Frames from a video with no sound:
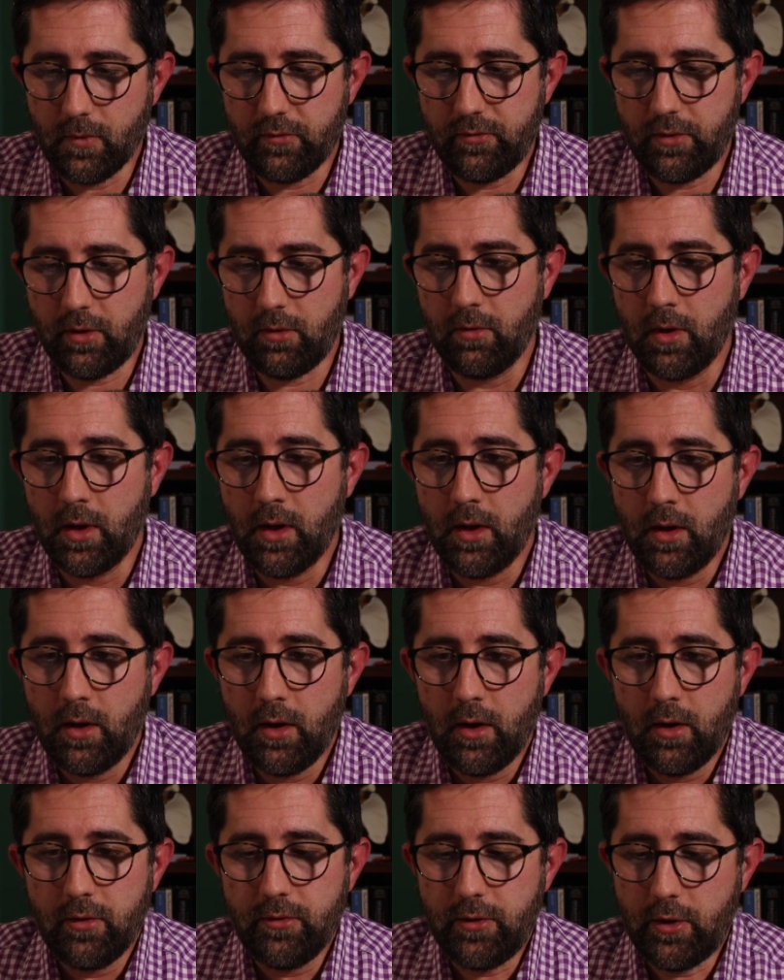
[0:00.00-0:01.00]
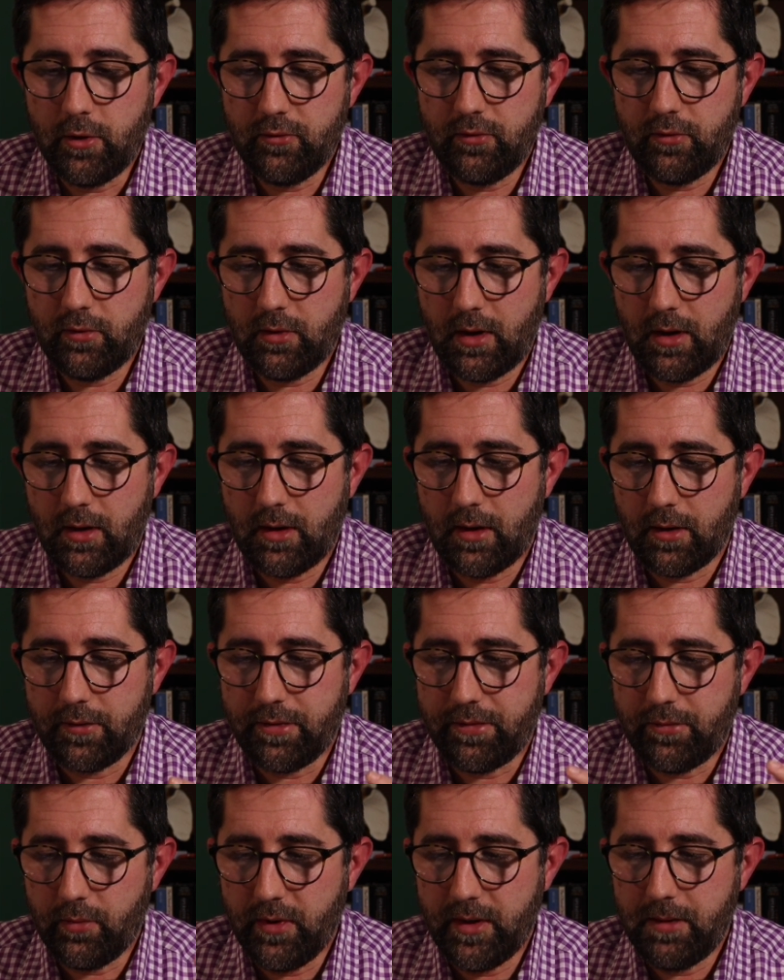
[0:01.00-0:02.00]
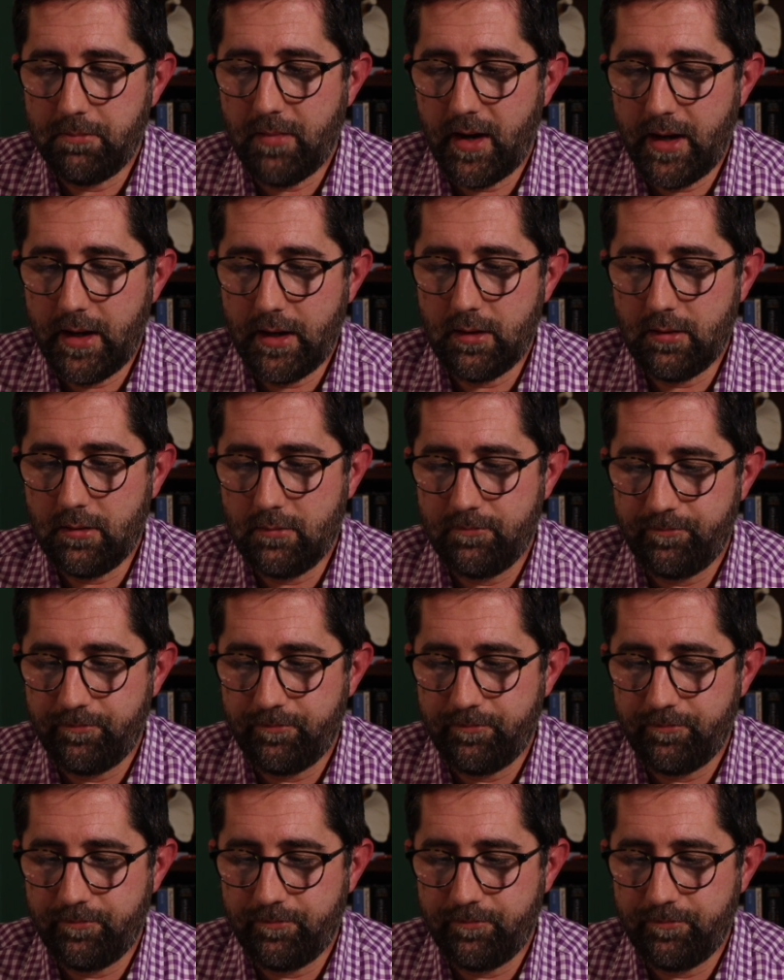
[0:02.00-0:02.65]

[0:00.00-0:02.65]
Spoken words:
So those are our three main